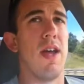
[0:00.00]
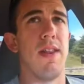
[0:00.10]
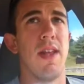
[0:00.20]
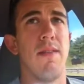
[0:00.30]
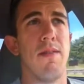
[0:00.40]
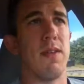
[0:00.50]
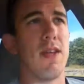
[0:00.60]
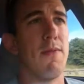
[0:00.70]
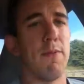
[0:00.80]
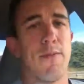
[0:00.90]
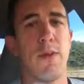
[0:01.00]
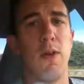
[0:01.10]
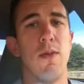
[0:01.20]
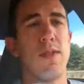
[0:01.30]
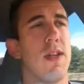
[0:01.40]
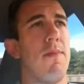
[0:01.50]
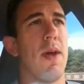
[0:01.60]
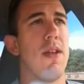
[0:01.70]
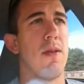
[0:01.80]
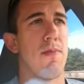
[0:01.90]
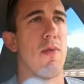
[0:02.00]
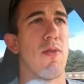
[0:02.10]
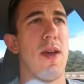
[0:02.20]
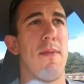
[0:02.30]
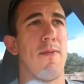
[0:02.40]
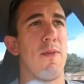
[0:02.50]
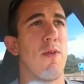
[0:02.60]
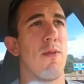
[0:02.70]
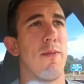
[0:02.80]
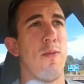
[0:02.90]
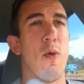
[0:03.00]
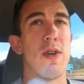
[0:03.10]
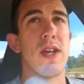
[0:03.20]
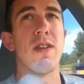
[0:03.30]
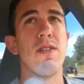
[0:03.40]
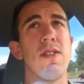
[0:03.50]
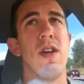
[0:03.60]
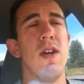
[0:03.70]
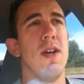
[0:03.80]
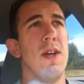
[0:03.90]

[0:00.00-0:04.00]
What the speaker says: And then even for those that have been in the program for 4 years,